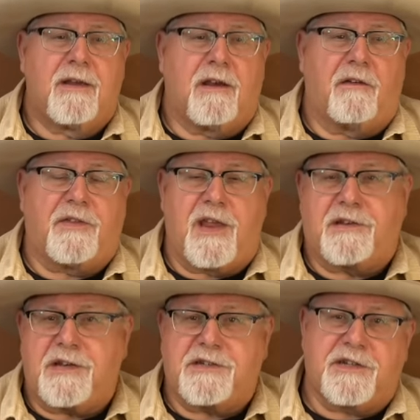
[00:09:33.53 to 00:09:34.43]
of the
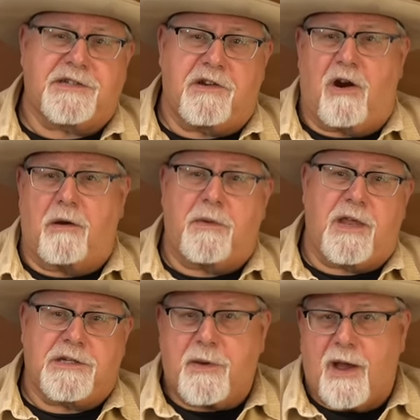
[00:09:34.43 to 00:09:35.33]
1860 Army
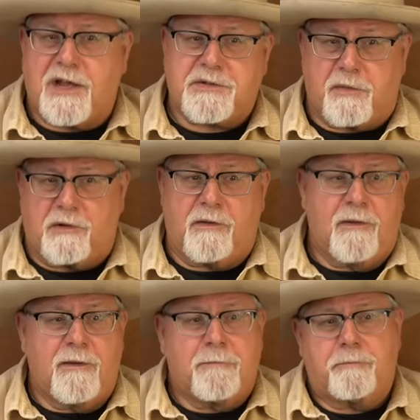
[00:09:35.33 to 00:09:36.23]
as possible,
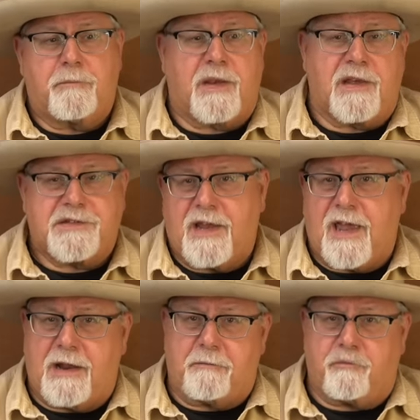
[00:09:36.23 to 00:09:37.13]
because they
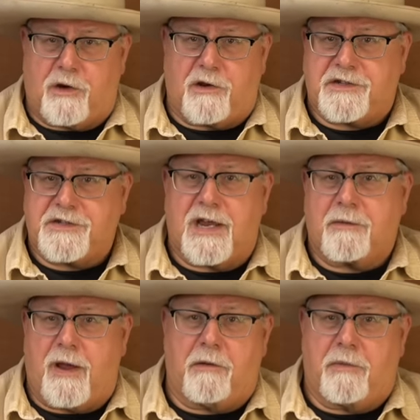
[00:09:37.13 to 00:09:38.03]
had a pretty good
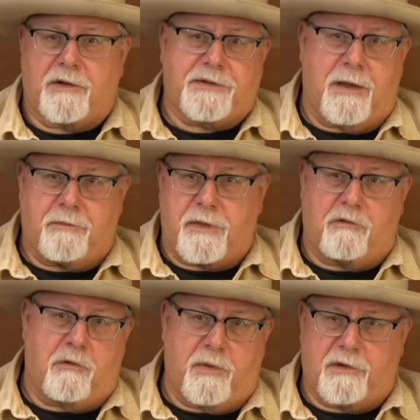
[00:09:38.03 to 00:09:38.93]
stockpile built up when they
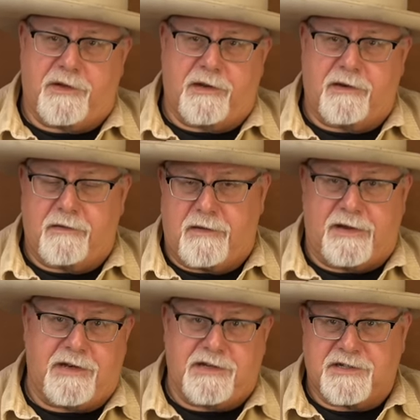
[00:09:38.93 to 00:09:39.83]
were building
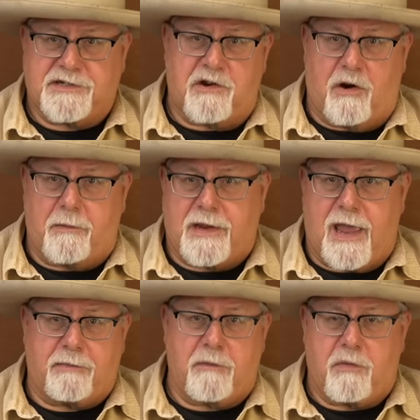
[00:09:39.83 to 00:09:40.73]
1860 Army
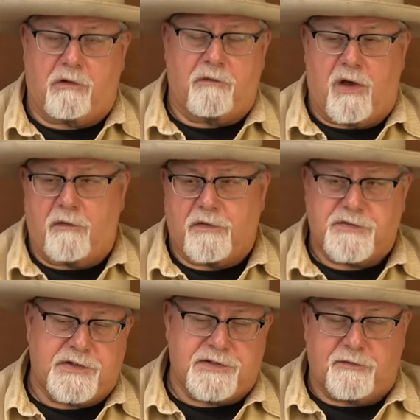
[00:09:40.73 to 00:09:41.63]
cap and ball revolvers
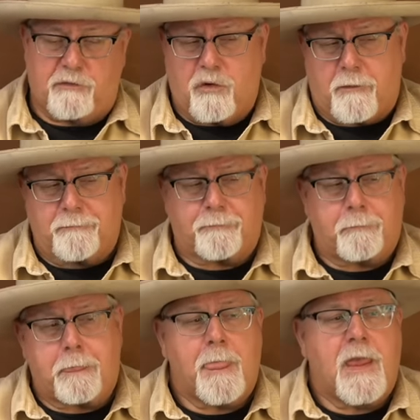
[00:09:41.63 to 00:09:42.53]
for the Civil War.
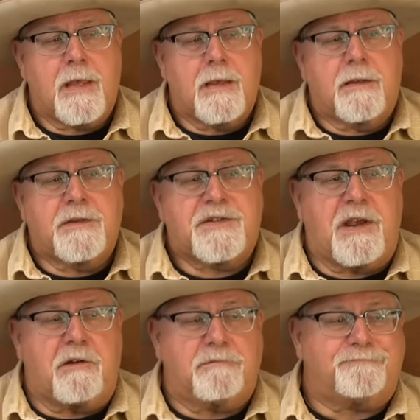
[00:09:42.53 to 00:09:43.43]

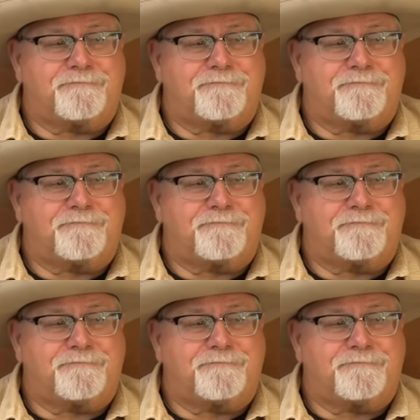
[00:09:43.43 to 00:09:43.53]
So